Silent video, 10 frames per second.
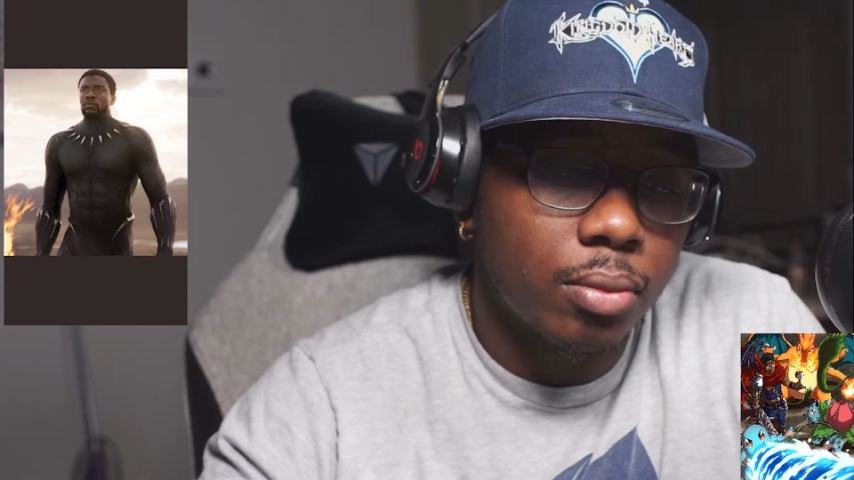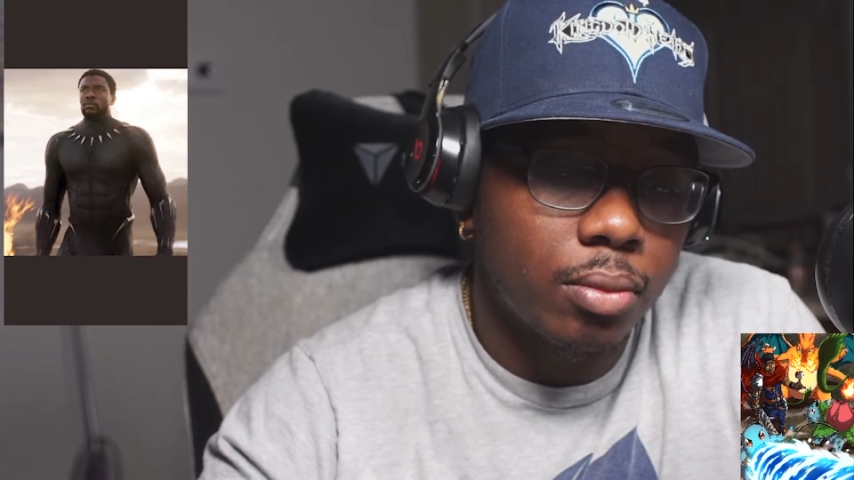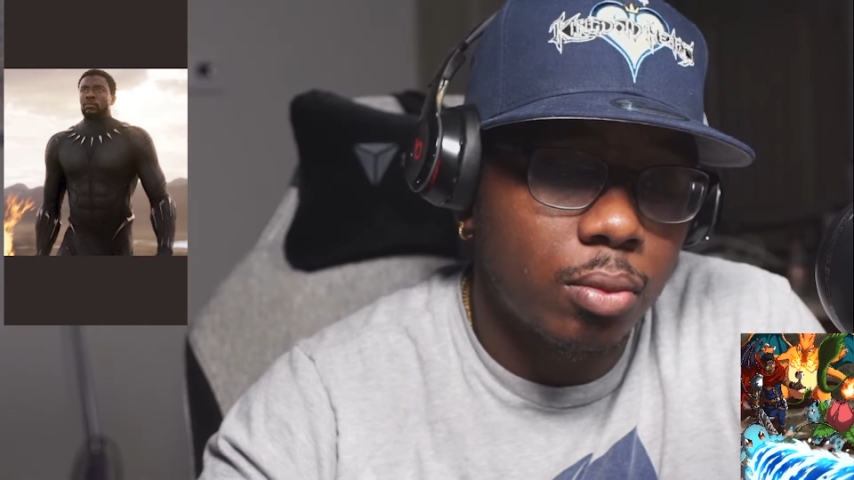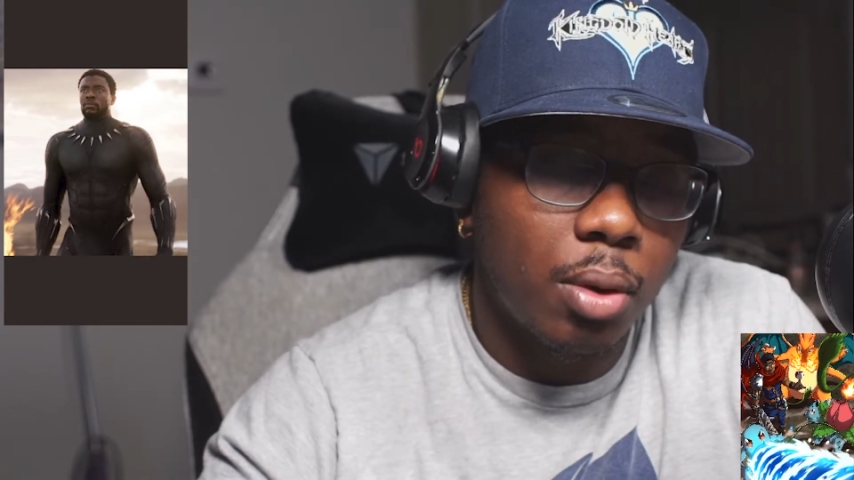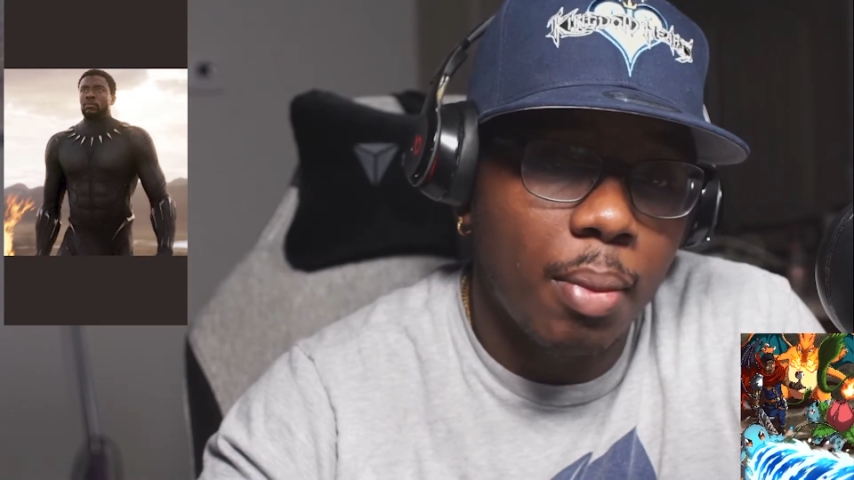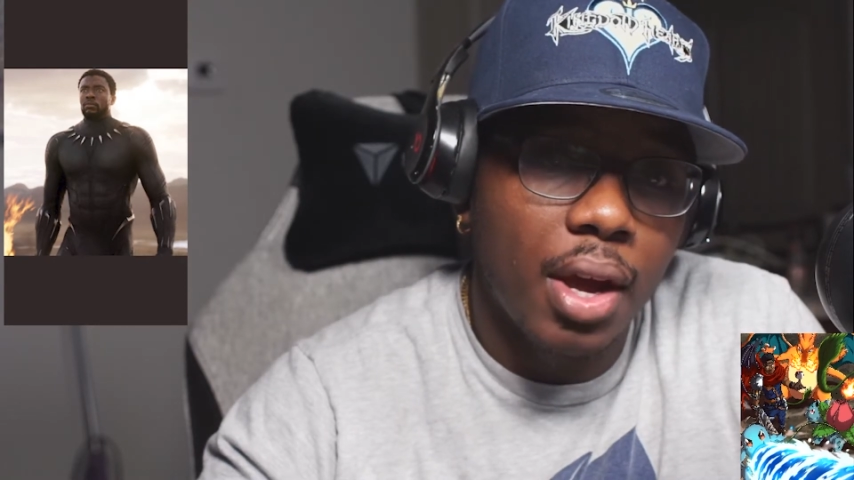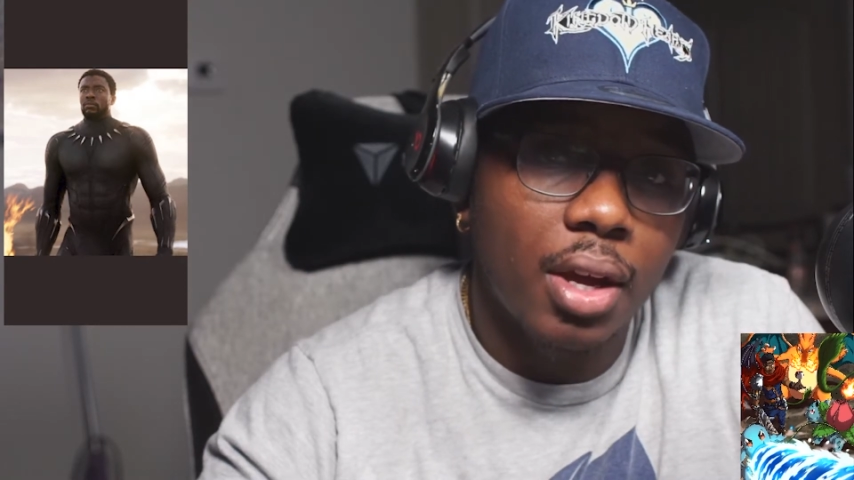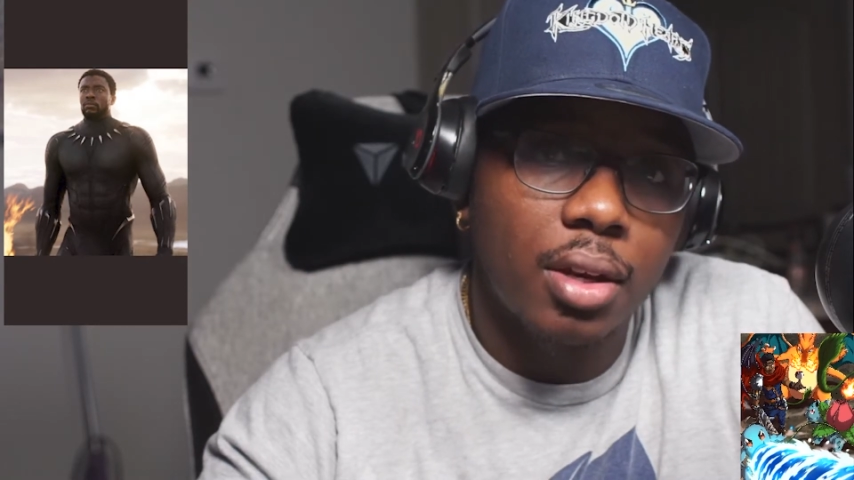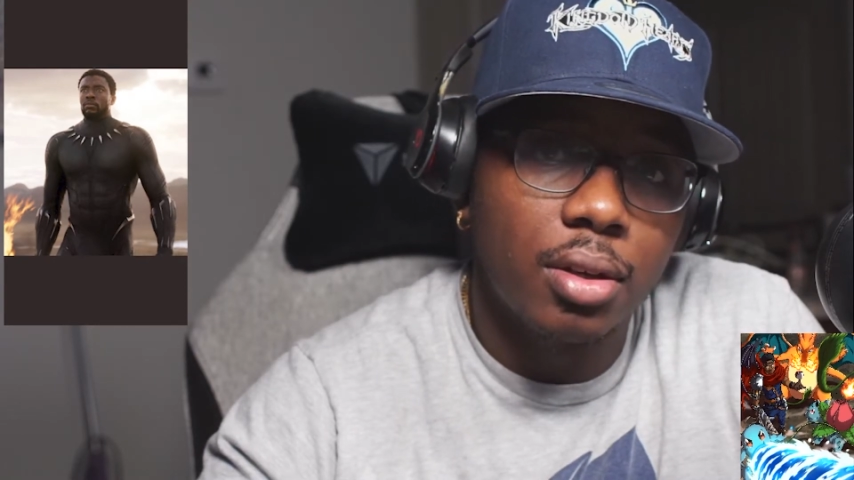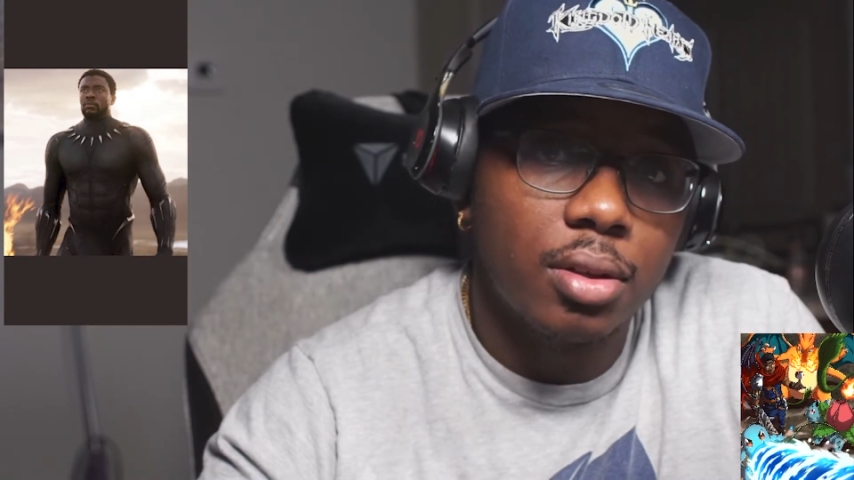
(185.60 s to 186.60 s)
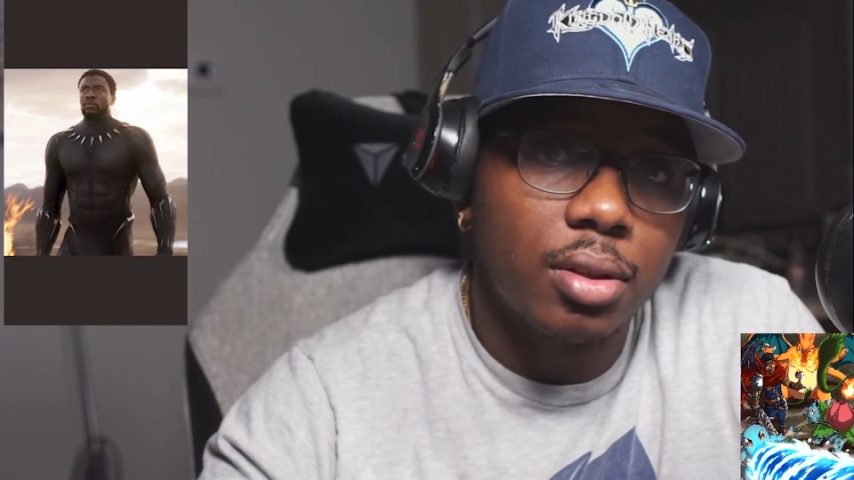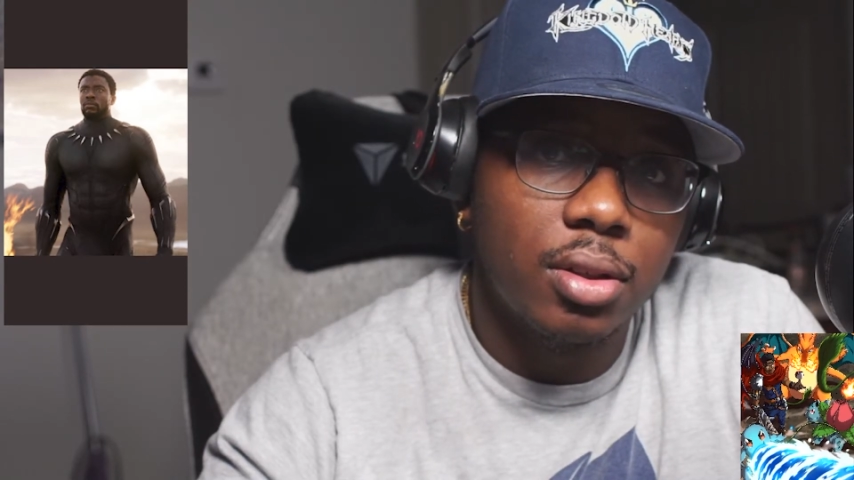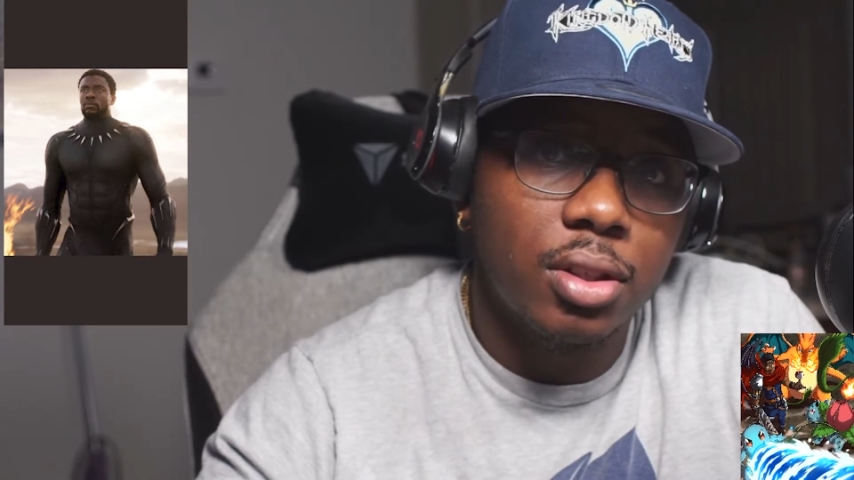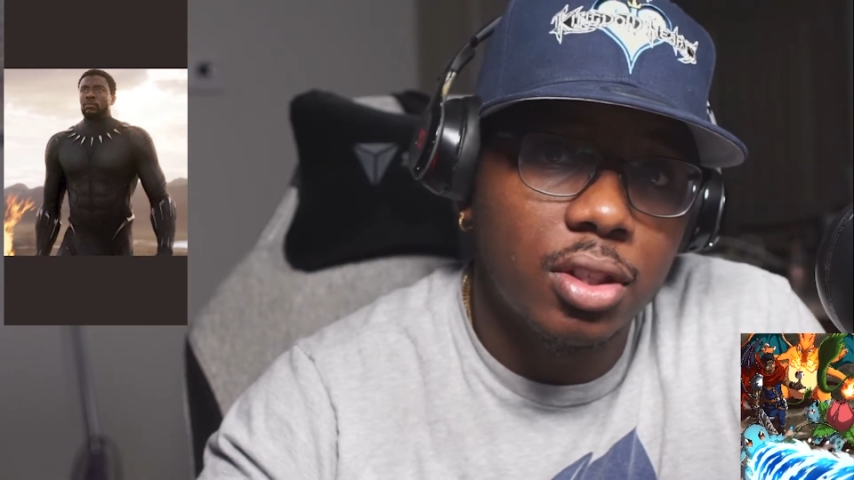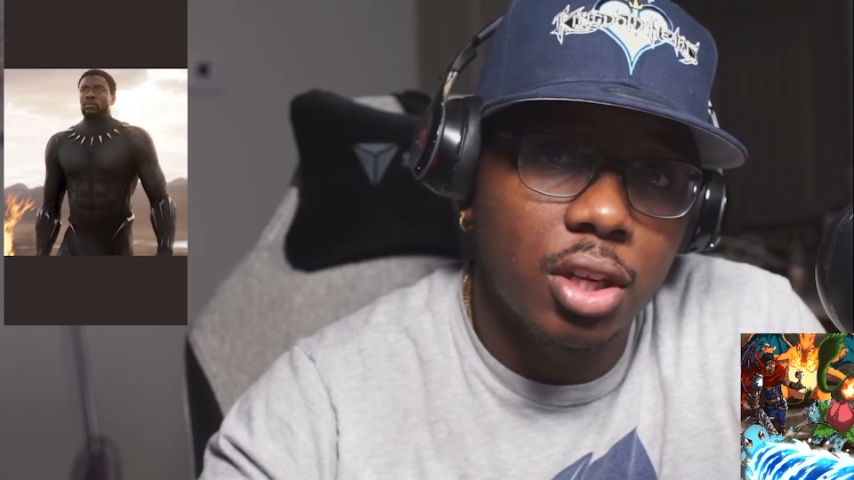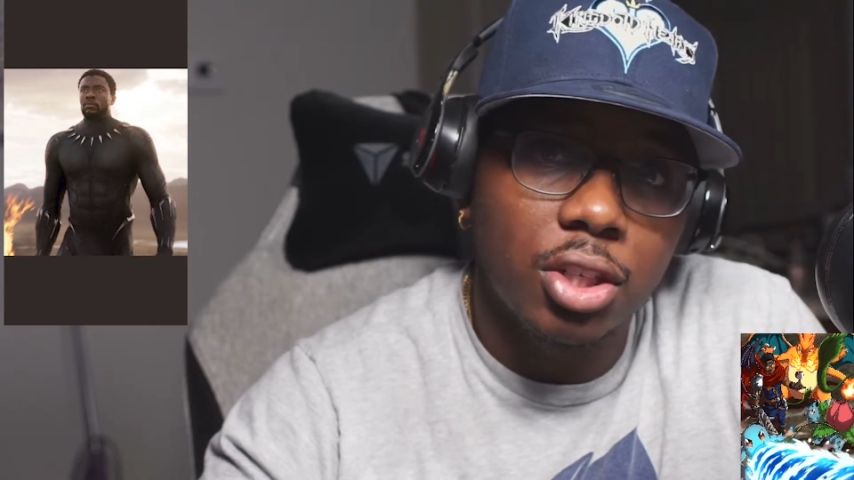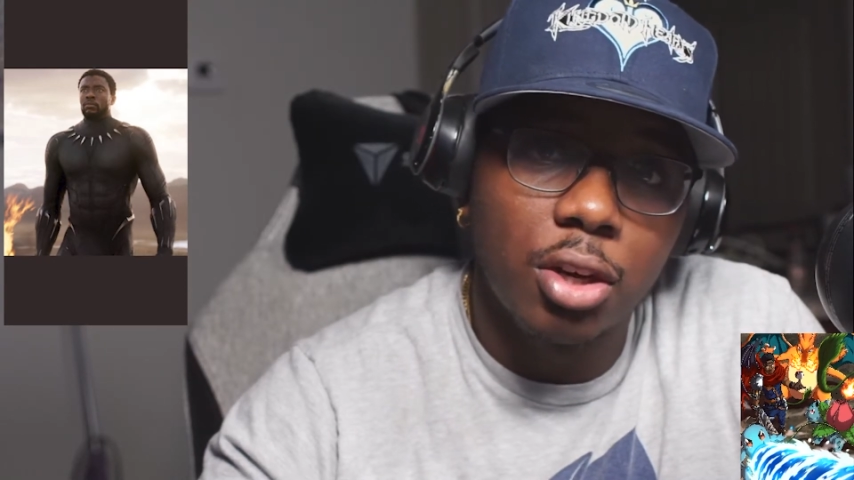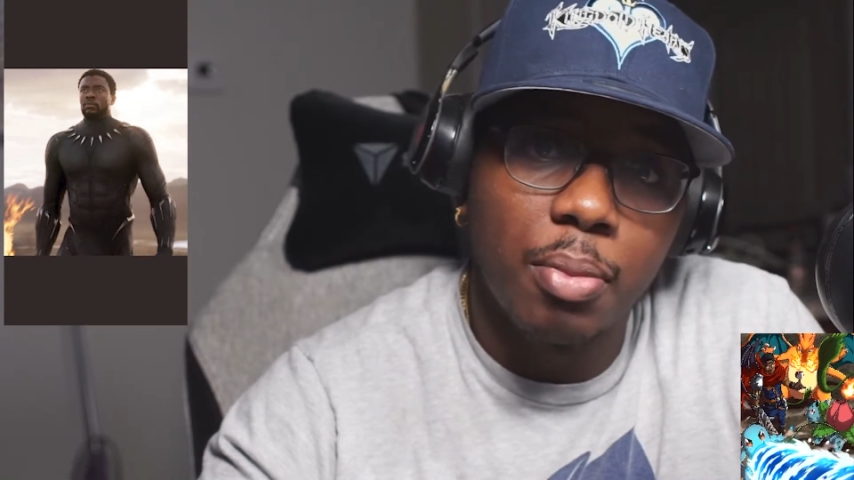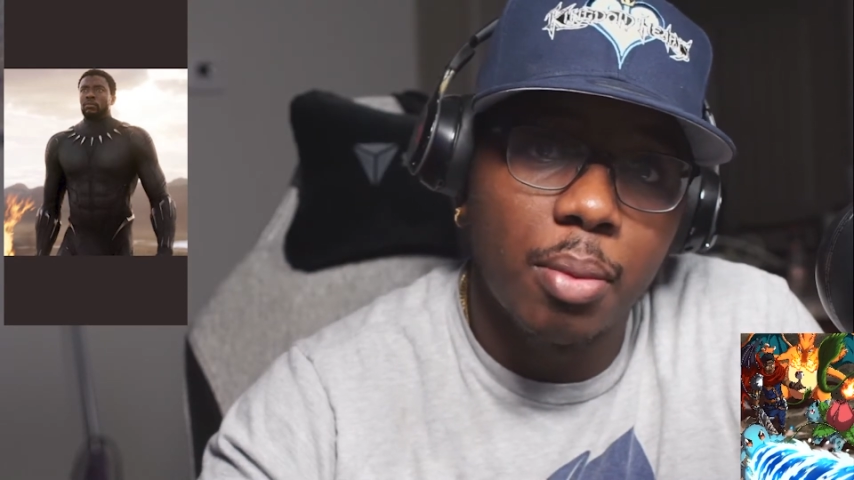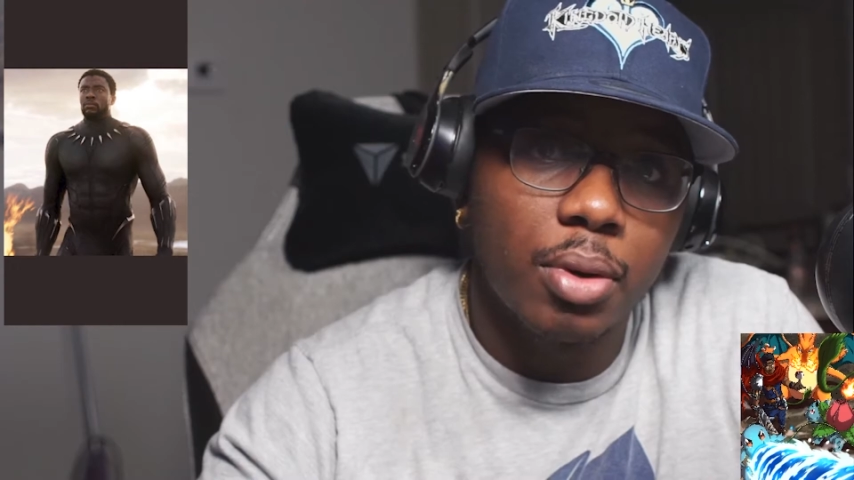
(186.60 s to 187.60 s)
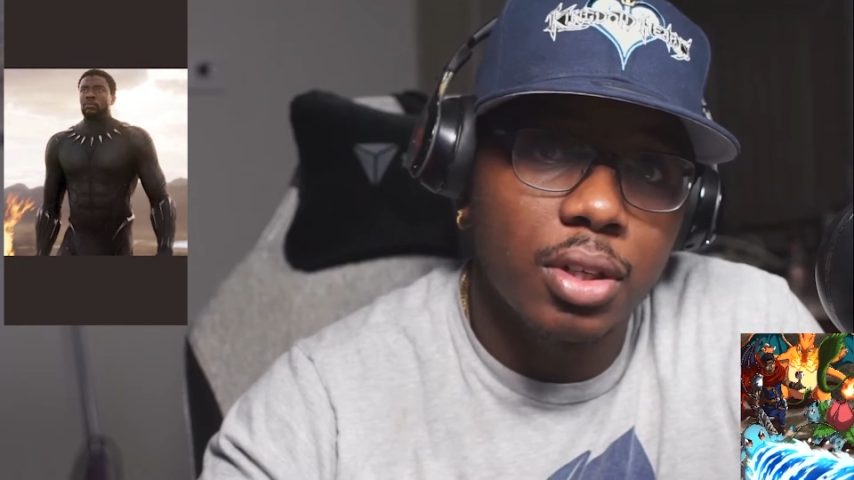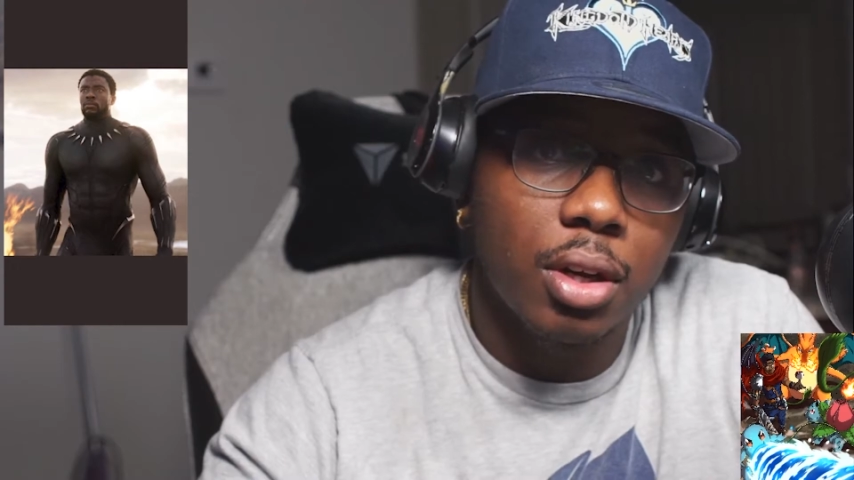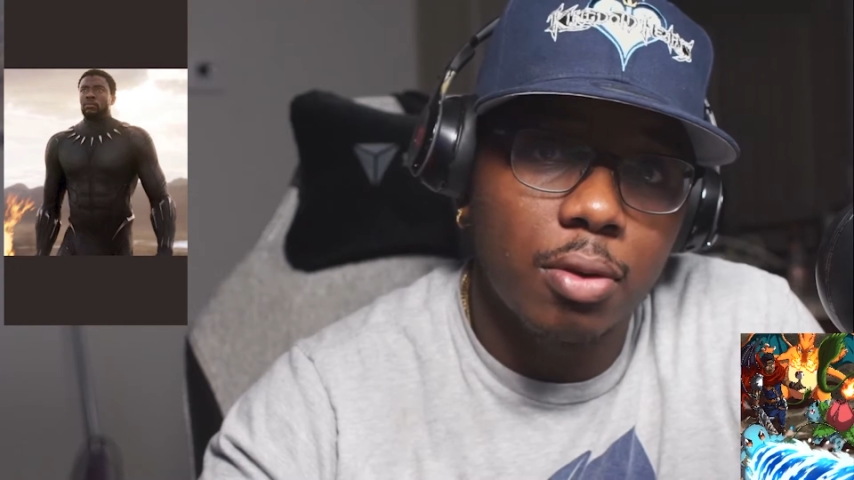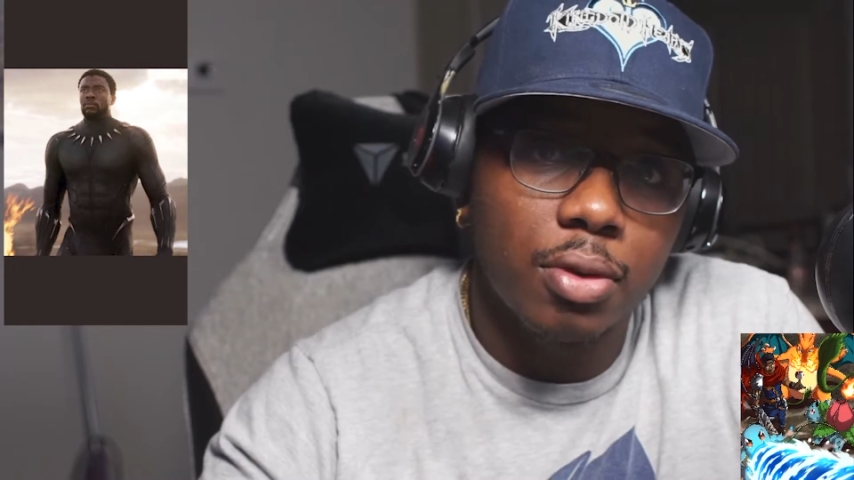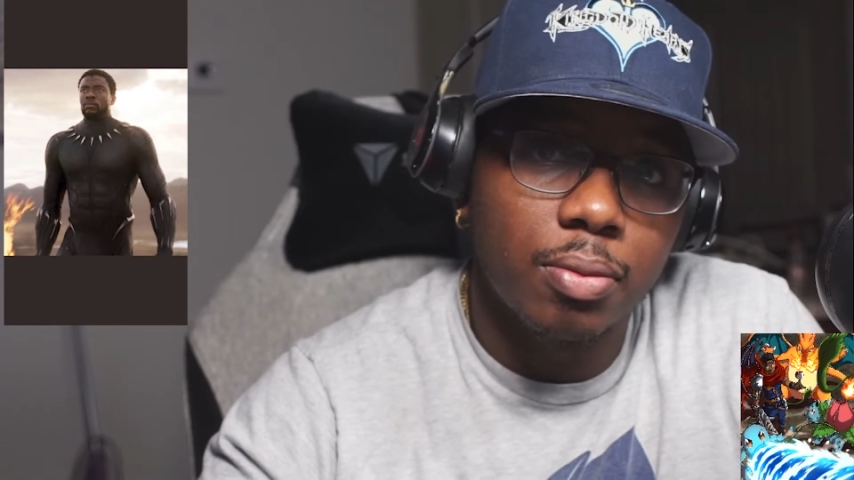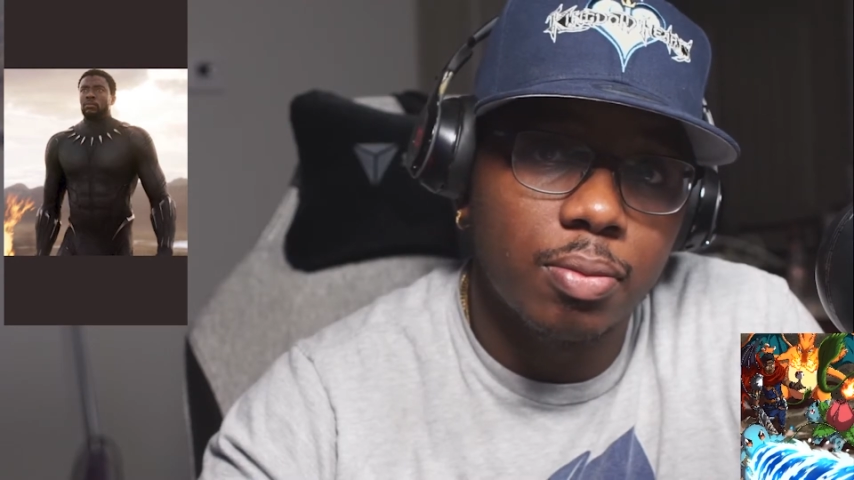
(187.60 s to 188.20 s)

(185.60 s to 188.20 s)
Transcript: we made such good memories off of